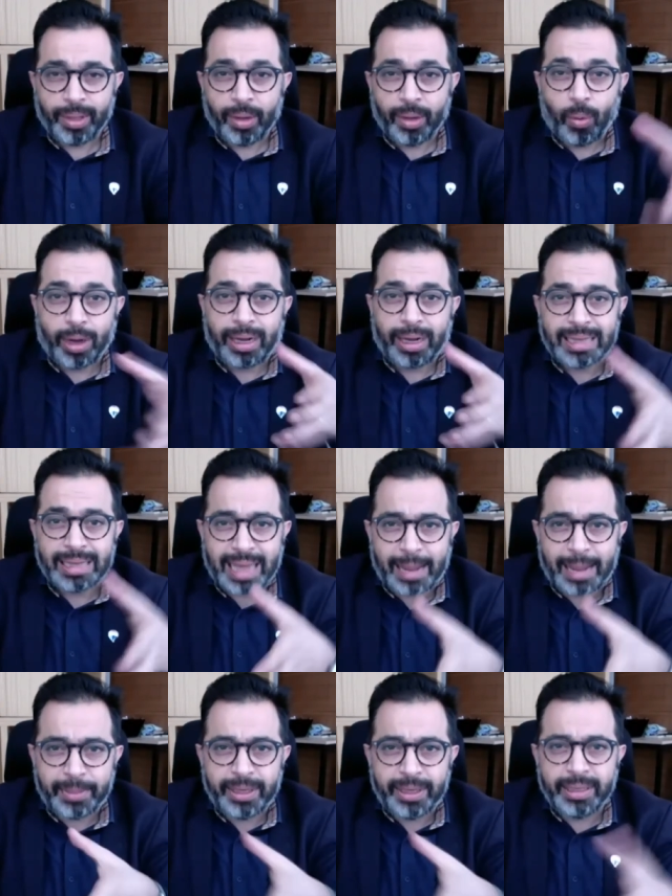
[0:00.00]
What has
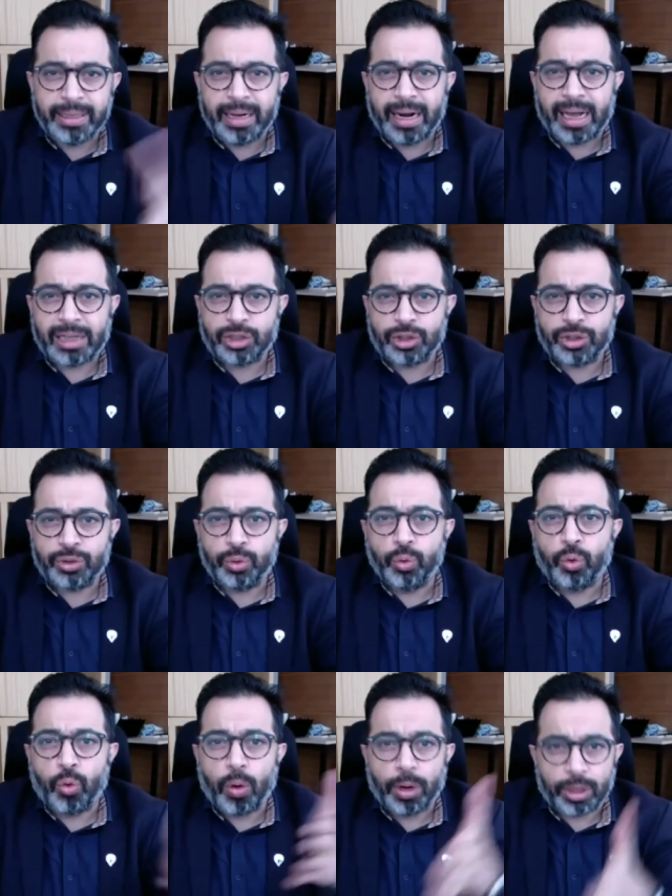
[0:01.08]
happened in the last two
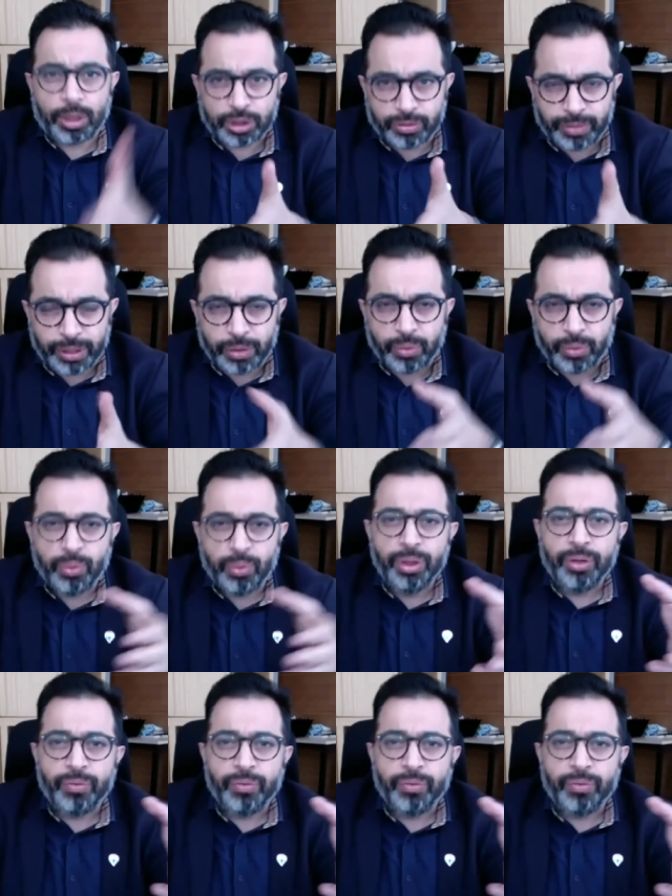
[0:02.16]
quarters with you,